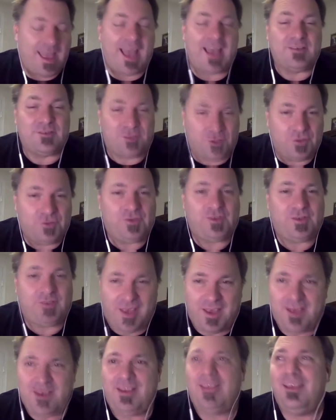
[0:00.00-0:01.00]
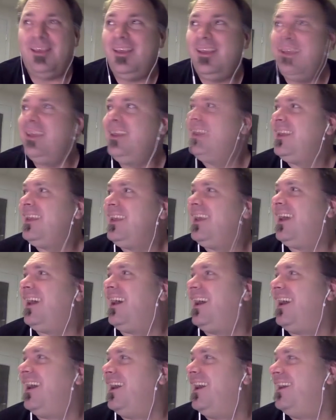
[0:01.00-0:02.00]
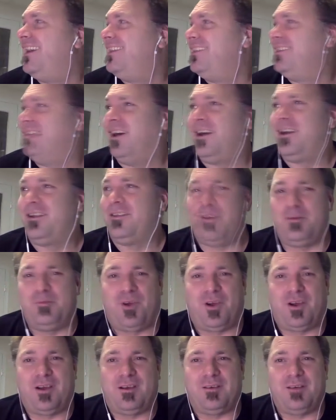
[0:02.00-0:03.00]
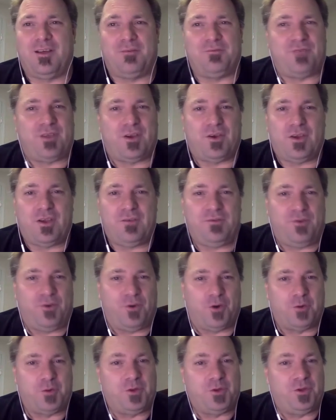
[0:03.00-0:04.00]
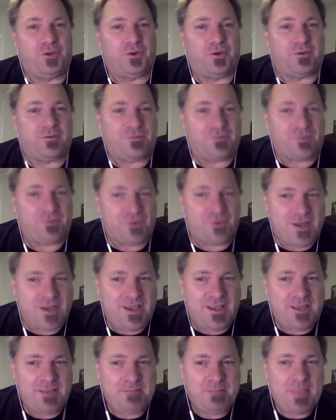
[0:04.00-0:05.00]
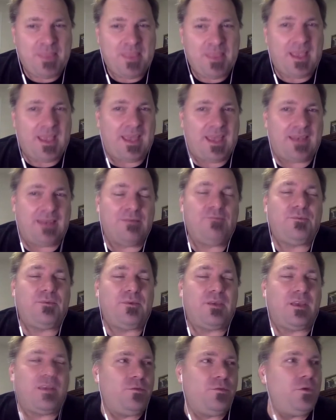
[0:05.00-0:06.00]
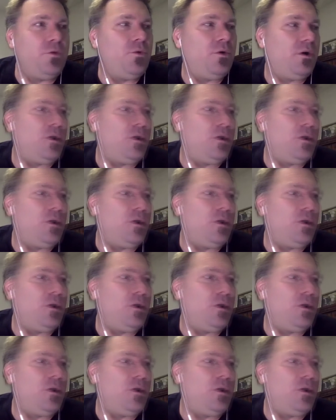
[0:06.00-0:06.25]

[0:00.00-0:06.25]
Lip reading: as you said, a lot of them are very affordable or free. And if you